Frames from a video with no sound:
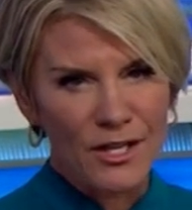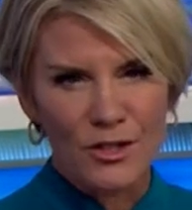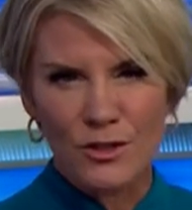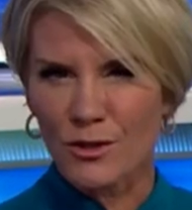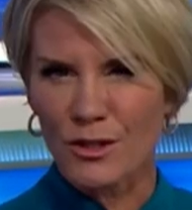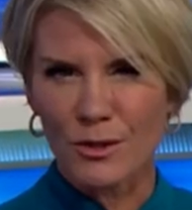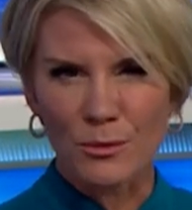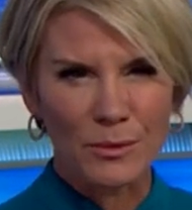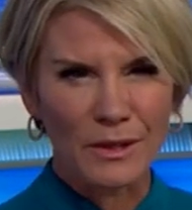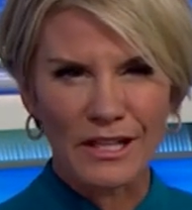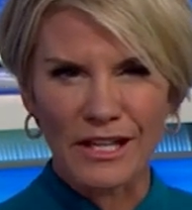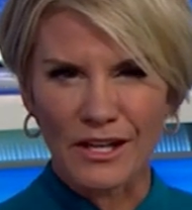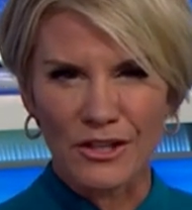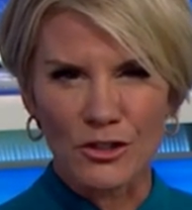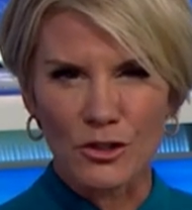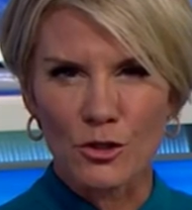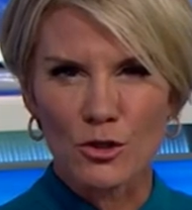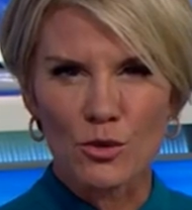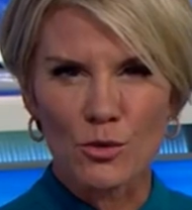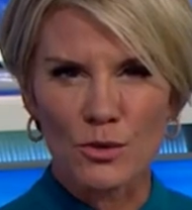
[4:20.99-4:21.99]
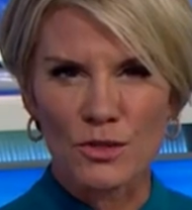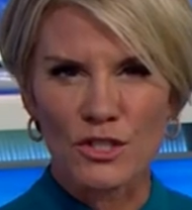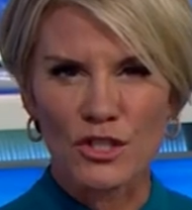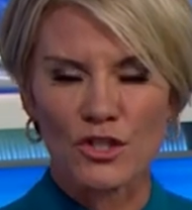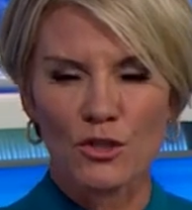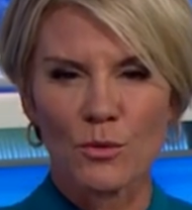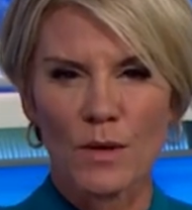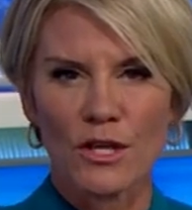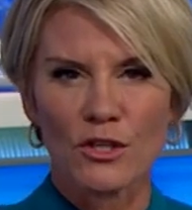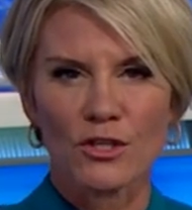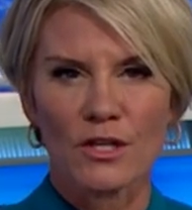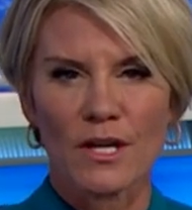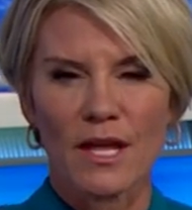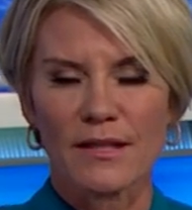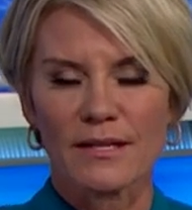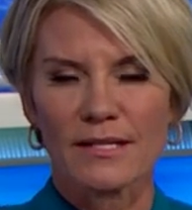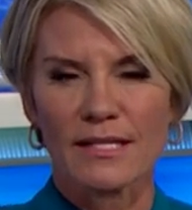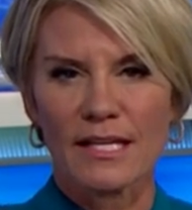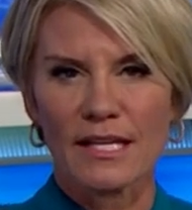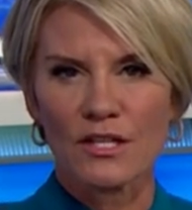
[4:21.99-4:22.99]
during a really unusual situation
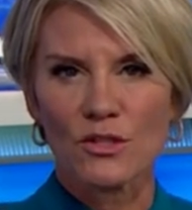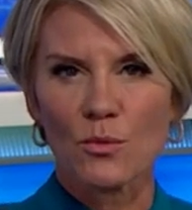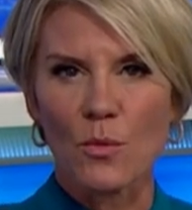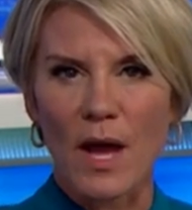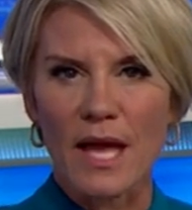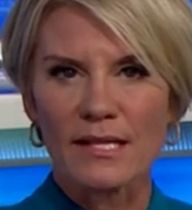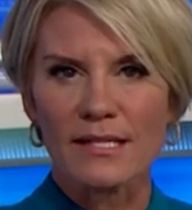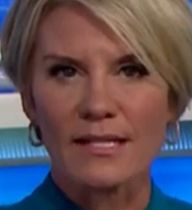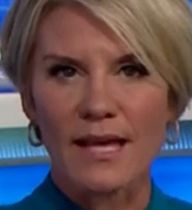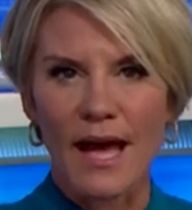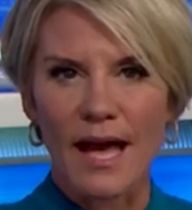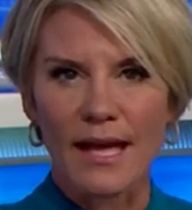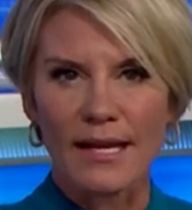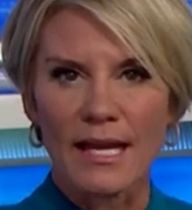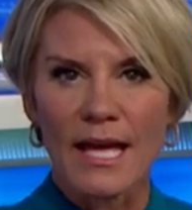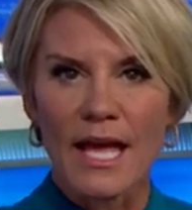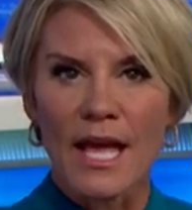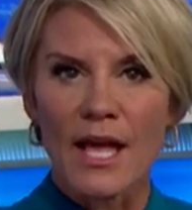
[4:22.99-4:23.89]
on the city's west side.